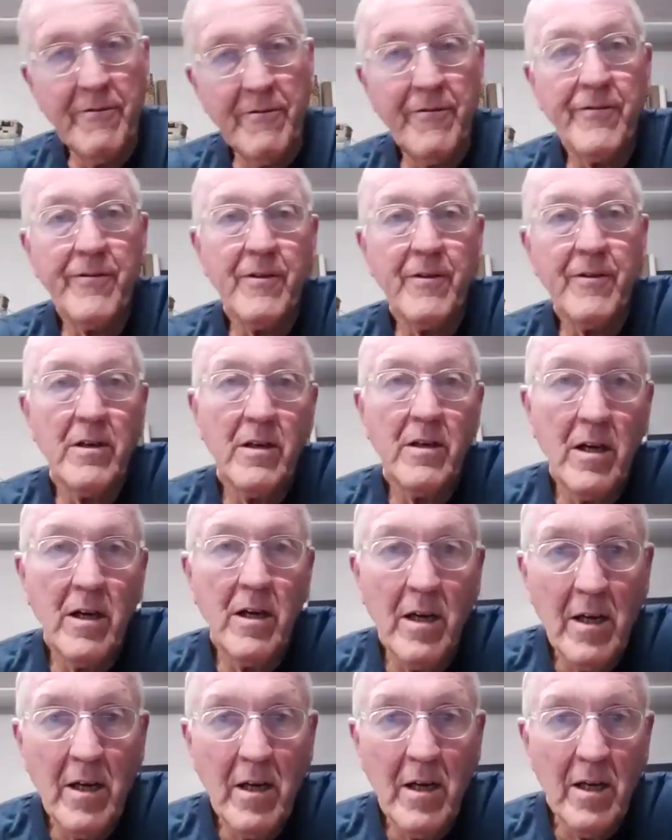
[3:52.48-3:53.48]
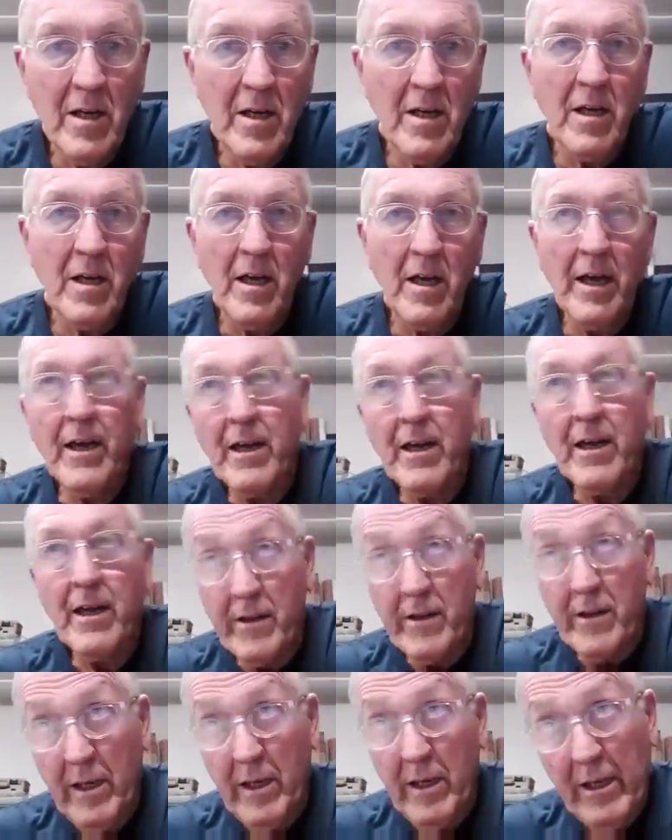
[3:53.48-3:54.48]
of
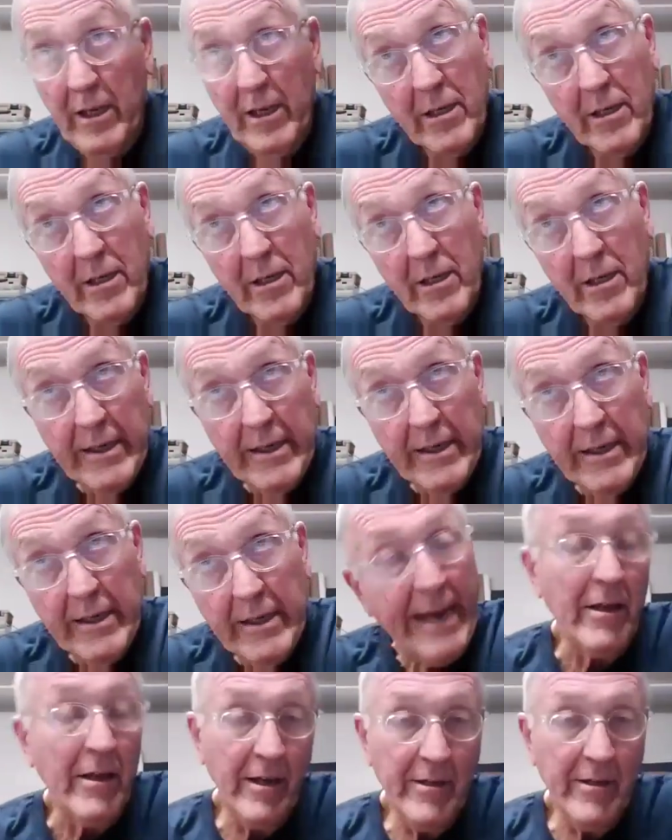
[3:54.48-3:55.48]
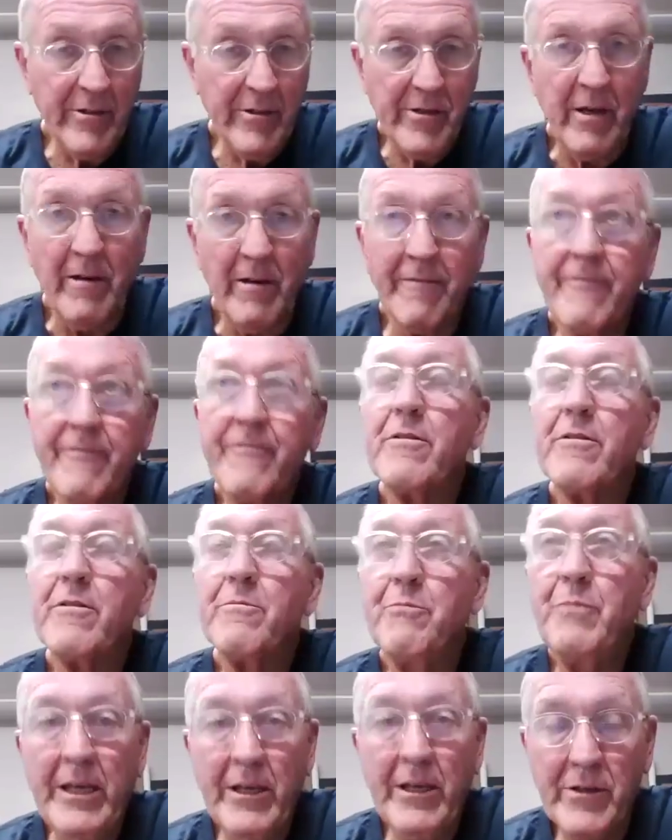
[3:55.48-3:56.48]
and the guidelines
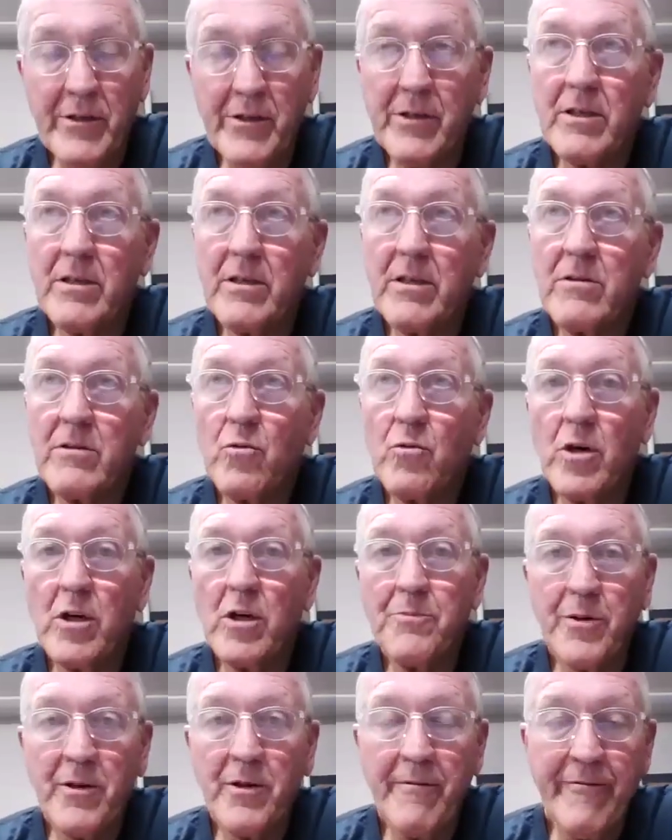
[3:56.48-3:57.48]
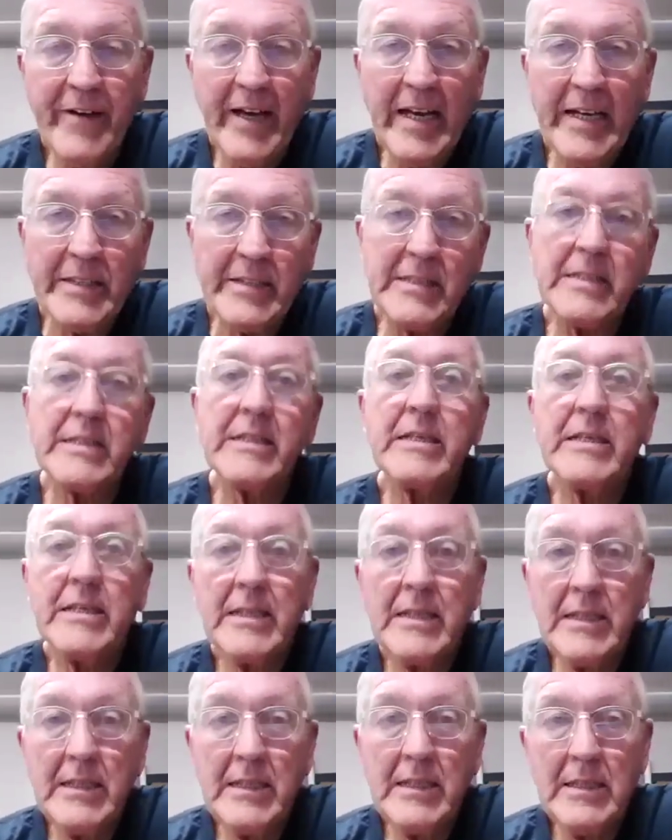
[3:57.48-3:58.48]
of Beads would prevent